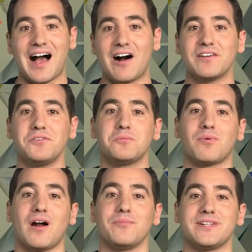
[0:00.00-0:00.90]
I'll give you a
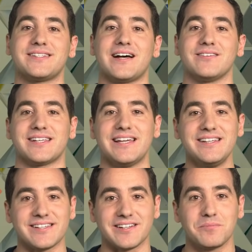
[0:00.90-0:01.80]
problem that sounds
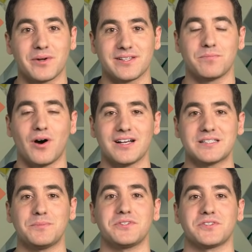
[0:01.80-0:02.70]
easy, but is
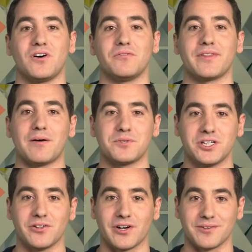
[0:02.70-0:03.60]
impossible to solve without
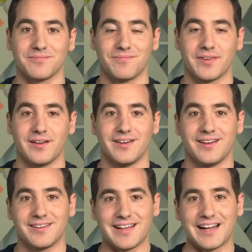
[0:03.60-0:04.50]
machine learning.
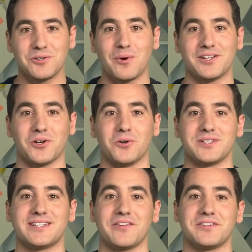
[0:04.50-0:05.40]
Can you write code
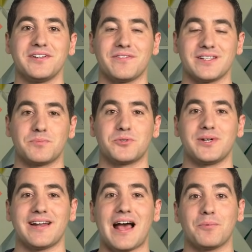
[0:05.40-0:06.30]
to tell the difference
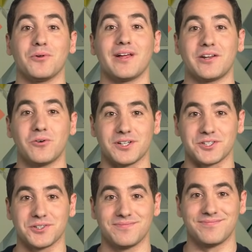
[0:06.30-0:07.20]
between an apple and an orange?